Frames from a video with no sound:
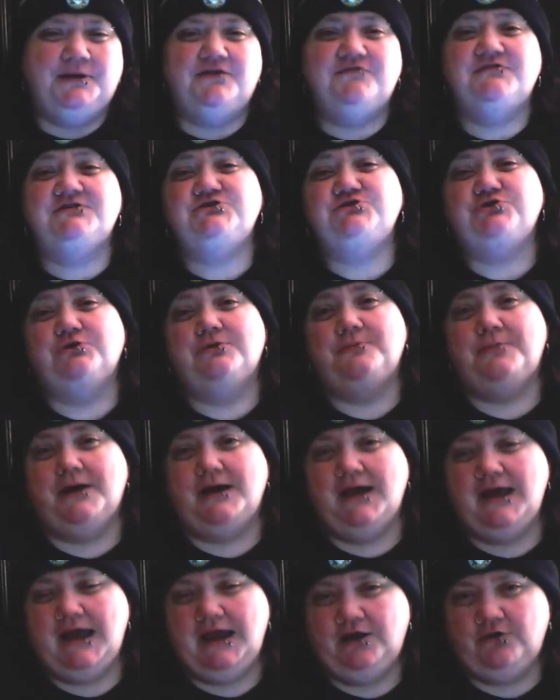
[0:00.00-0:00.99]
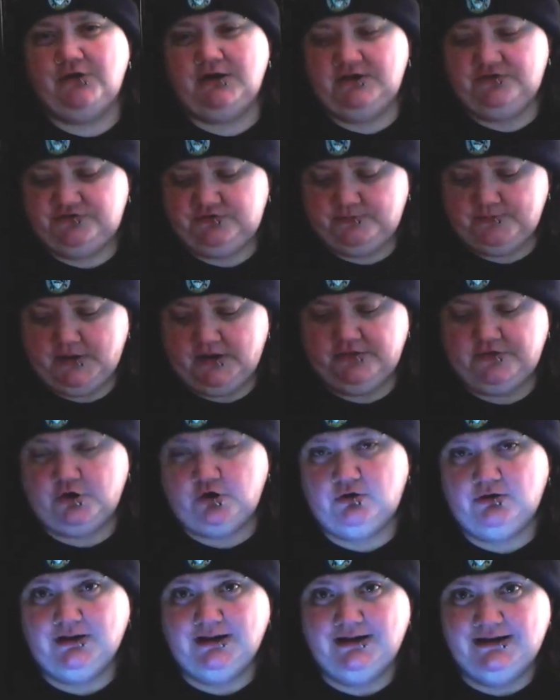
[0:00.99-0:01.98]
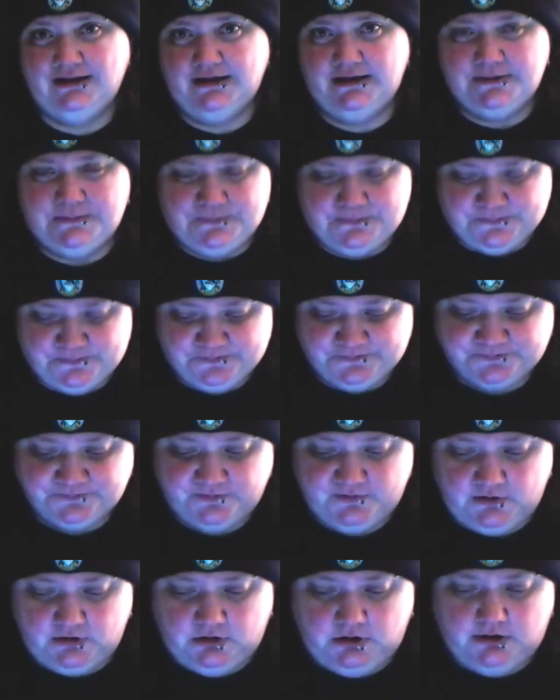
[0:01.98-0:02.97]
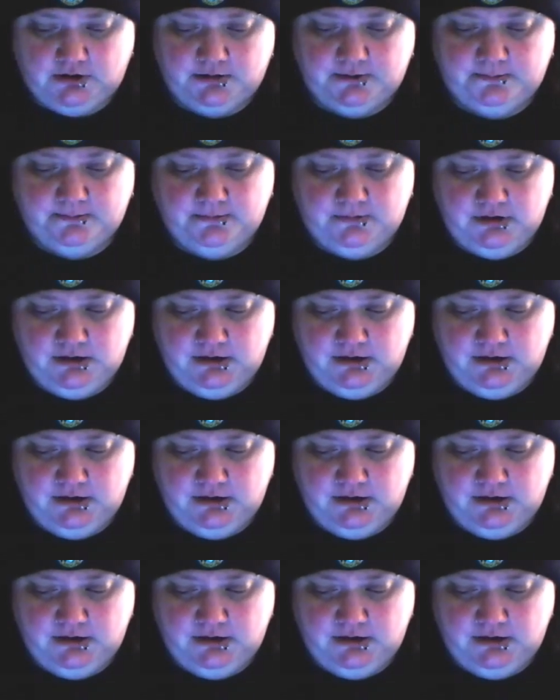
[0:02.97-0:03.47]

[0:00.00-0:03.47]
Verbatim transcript: given to him by Harry's mother, Lily, um,